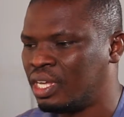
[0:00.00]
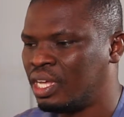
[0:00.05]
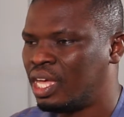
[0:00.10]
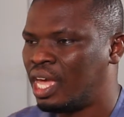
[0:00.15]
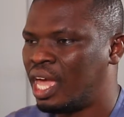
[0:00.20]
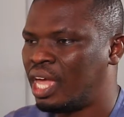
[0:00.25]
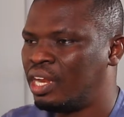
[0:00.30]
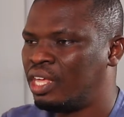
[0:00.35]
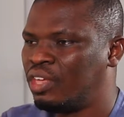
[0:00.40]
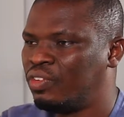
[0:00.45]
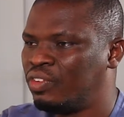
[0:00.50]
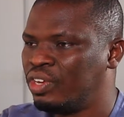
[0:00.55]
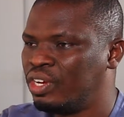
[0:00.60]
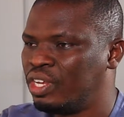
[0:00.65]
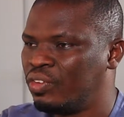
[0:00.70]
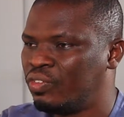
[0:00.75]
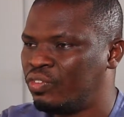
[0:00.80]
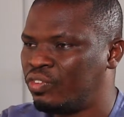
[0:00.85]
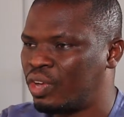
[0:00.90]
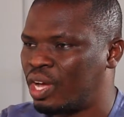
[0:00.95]
And even
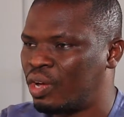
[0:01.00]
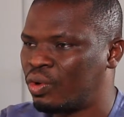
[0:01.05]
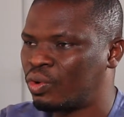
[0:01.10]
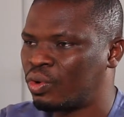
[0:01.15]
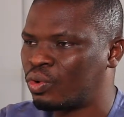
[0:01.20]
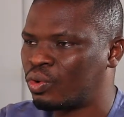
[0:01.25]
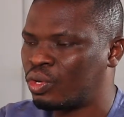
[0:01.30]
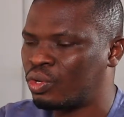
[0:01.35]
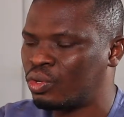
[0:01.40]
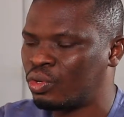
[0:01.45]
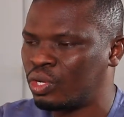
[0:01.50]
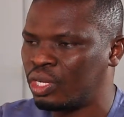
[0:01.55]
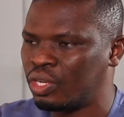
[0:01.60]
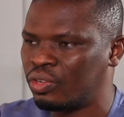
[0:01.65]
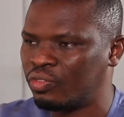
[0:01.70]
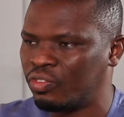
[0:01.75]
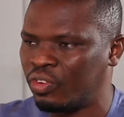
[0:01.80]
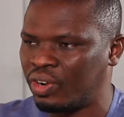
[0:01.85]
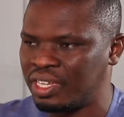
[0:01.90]
if for